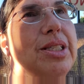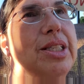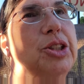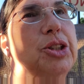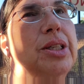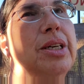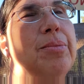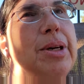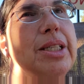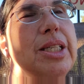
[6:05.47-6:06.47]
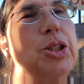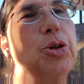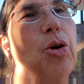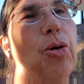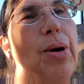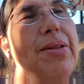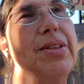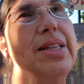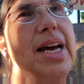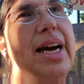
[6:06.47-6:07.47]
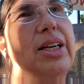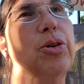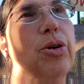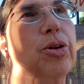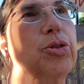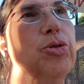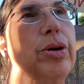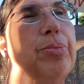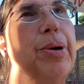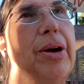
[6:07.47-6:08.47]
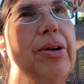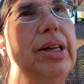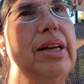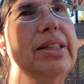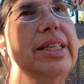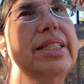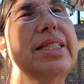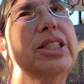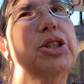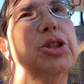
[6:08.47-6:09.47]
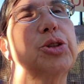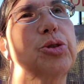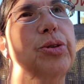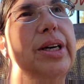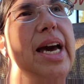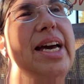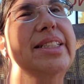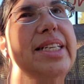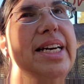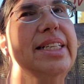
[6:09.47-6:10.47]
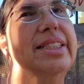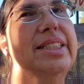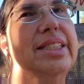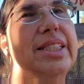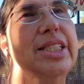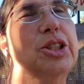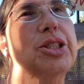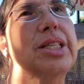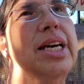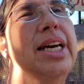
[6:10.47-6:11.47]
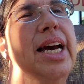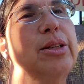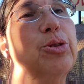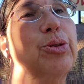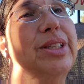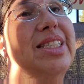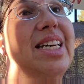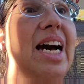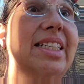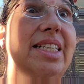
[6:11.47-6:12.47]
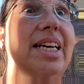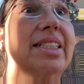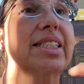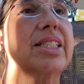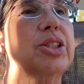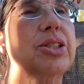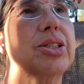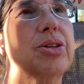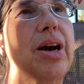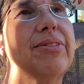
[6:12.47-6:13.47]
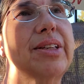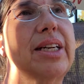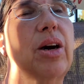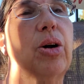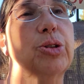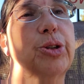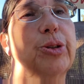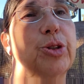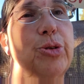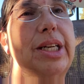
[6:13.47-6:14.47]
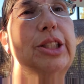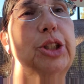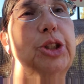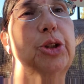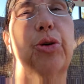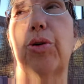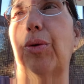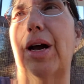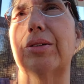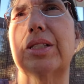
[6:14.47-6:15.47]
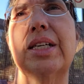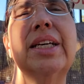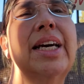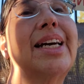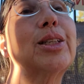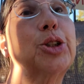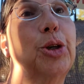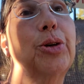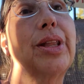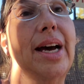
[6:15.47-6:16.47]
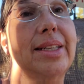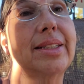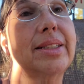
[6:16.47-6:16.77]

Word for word: stitch because as you go around the neck you're doing parallel knit stitches you're doing end-to-end -end stitches and you're doing side-to-end stitches so you have to kind of alter your strategy as you go around and I'll show you that